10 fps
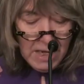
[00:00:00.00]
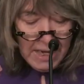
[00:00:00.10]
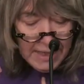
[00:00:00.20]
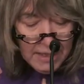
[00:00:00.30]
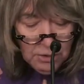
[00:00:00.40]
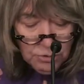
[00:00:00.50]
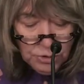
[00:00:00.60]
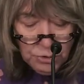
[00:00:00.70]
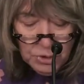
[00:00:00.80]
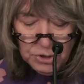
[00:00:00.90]
and he
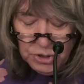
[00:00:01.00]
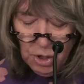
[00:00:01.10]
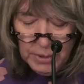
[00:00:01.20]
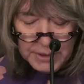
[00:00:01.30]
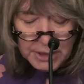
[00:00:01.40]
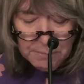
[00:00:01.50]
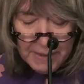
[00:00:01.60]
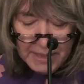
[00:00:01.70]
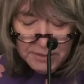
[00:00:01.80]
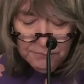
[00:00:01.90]
understood so
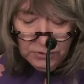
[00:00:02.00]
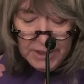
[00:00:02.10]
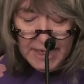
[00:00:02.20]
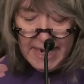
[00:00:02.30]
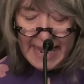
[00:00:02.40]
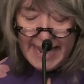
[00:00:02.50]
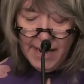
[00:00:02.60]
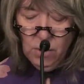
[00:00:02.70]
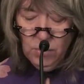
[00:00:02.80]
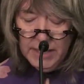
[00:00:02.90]
expansively
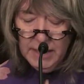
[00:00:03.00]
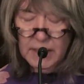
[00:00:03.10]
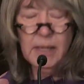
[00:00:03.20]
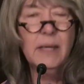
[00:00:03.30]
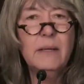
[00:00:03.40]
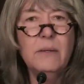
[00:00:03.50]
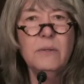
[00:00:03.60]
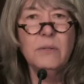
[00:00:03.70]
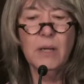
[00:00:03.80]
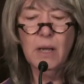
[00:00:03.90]
how it
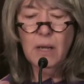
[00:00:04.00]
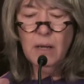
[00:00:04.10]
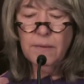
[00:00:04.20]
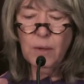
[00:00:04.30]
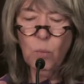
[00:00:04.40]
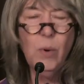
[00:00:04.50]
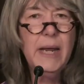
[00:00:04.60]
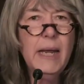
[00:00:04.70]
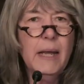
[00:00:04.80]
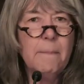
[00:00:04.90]
is that
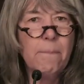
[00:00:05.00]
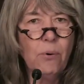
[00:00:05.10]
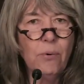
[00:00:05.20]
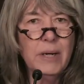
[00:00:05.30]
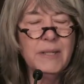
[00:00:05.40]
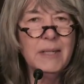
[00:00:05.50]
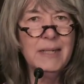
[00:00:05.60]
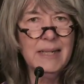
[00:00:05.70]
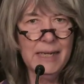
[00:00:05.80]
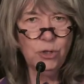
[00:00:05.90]
we
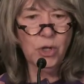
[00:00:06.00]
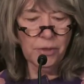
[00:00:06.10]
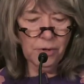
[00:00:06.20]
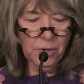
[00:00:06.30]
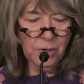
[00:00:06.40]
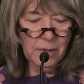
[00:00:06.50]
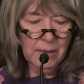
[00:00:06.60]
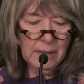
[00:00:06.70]
imprison each other.